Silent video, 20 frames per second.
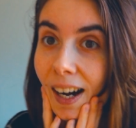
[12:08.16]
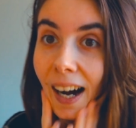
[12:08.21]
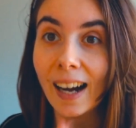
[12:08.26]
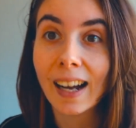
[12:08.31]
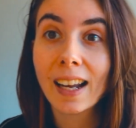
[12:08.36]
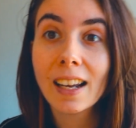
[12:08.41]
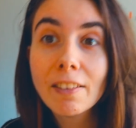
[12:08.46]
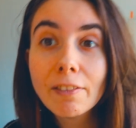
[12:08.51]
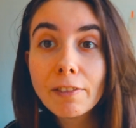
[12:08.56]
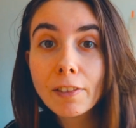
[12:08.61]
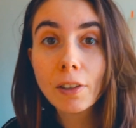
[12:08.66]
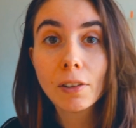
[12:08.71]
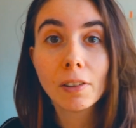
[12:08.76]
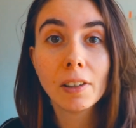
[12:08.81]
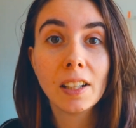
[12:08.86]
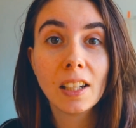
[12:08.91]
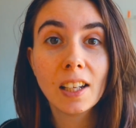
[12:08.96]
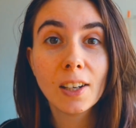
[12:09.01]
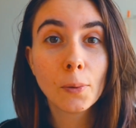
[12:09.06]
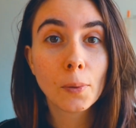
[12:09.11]
I have no
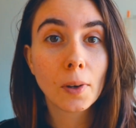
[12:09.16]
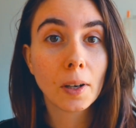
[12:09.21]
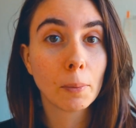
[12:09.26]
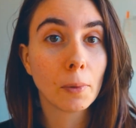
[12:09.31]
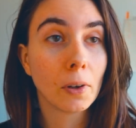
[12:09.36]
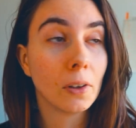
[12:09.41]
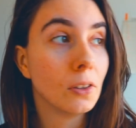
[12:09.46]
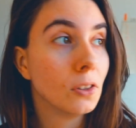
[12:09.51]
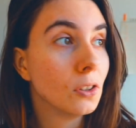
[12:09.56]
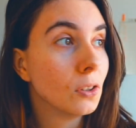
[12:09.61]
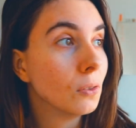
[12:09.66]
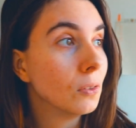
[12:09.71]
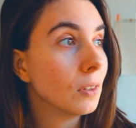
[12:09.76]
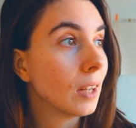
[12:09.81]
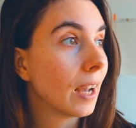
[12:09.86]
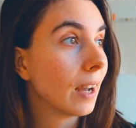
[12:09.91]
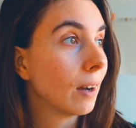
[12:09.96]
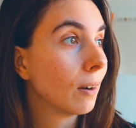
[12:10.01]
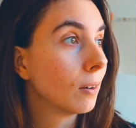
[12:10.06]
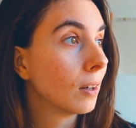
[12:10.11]
idea what I'm gonna do
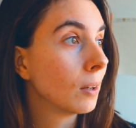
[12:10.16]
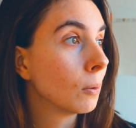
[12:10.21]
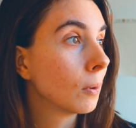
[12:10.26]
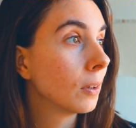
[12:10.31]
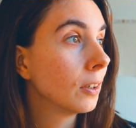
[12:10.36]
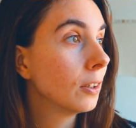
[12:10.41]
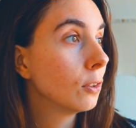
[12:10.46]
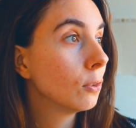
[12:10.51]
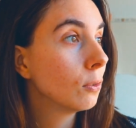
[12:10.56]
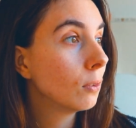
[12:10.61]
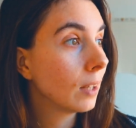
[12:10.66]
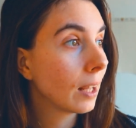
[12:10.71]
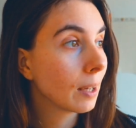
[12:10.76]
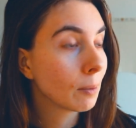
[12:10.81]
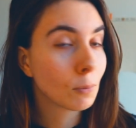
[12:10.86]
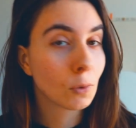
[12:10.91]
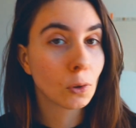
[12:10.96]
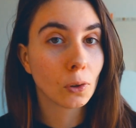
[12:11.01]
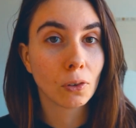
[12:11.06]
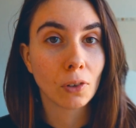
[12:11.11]
now. I want to do
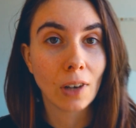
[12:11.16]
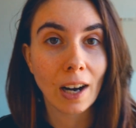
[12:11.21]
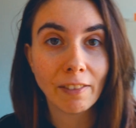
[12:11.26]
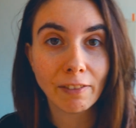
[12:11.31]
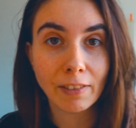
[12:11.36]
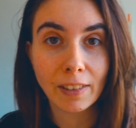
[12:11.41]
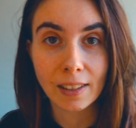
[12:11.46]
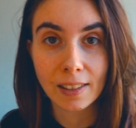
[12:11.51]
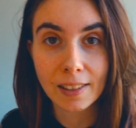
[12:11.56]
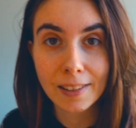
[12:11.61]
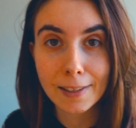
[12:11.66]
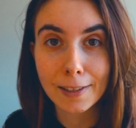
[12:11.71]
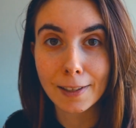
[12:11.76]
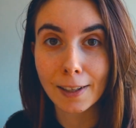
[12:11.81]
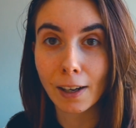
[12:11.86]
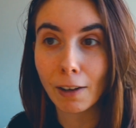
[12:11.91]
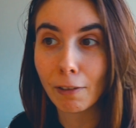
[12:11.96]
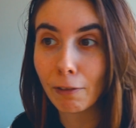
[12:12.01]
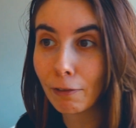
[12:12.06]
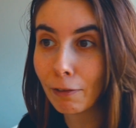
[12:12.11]
like more graphic
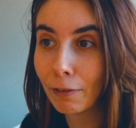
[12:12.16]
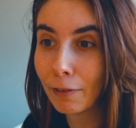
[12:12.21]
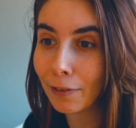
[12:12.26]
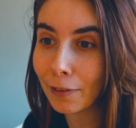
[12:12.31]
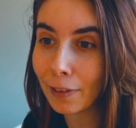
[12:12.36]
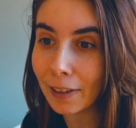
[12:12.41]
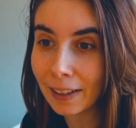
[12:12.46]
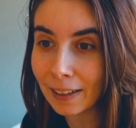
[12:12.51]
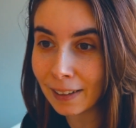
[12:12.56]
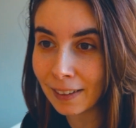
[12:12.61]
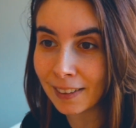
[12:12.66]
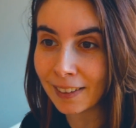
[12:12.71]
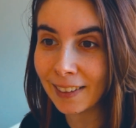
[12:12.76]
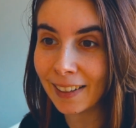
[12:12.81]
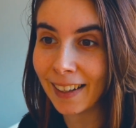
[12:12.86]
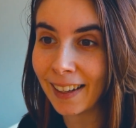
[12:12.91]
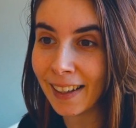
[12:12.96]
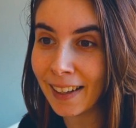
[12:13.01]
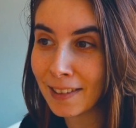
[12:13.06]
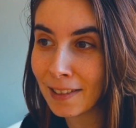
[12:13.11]
stuff,
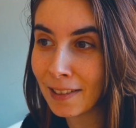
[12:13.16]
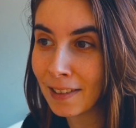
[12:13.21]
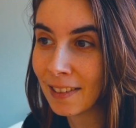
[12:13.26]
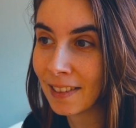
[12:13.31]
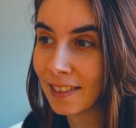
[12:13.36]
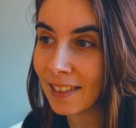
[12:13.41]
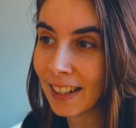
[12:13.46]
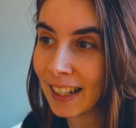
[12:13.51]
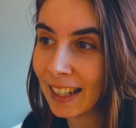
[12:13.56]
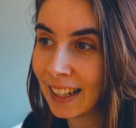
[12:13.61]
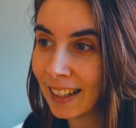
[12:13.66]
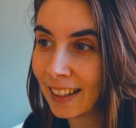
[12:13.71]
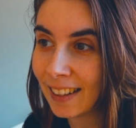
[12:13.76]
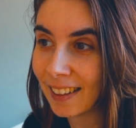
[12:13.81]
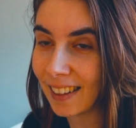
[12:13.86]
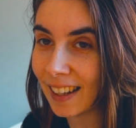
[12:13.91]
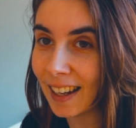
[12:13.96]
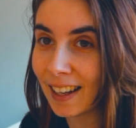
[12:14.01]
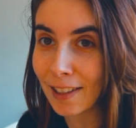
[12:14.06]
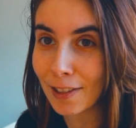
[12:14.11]
and
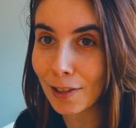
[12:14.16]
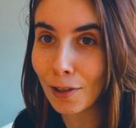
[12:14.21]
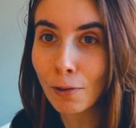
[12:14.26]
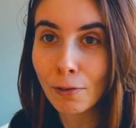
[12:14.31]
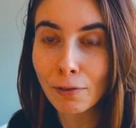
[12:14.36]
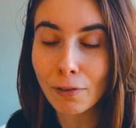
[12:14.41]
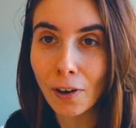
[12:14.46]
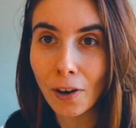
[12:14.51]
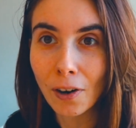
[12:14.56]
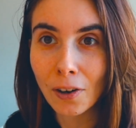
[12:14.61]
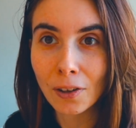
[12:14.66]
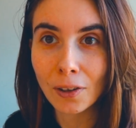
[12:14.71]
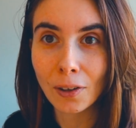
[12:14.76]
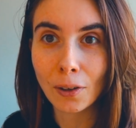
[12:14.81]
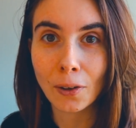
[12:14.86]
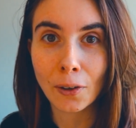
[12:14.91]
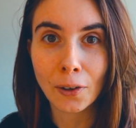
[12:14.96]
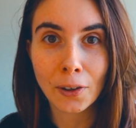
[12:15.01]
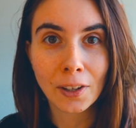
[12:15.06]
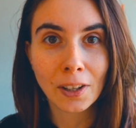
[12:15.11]
yeah, so far
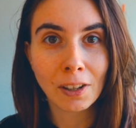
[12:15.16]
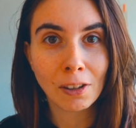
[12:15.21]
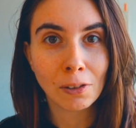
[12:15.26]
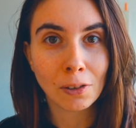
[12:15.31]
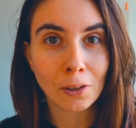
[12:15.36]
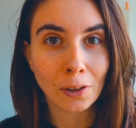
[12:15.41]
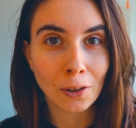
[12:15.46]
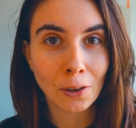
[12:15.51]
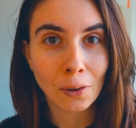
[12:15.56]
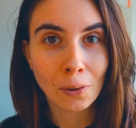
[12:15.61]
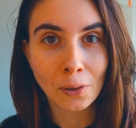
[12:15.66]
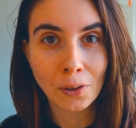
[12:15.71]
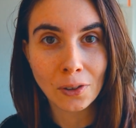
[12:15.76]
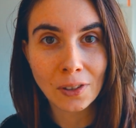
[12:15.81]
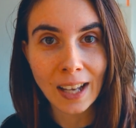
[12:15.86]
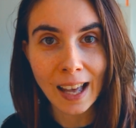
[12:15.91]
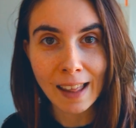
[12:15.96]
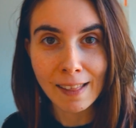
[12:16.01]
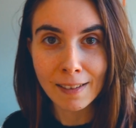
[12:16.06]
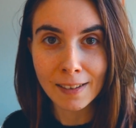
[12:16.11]
learning Godot
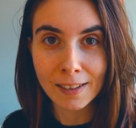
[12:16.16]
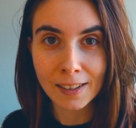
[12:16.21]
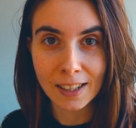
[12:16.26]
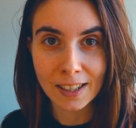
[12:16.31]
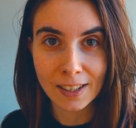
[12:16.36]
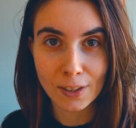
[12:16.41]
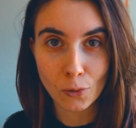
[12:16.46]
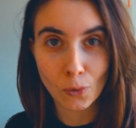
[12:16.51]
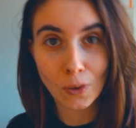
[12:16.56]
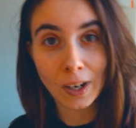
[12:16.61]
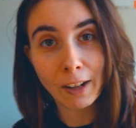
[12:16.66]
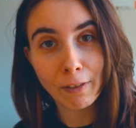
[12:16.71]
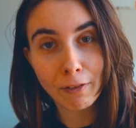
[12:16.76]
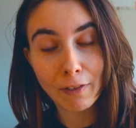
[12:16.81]
together is really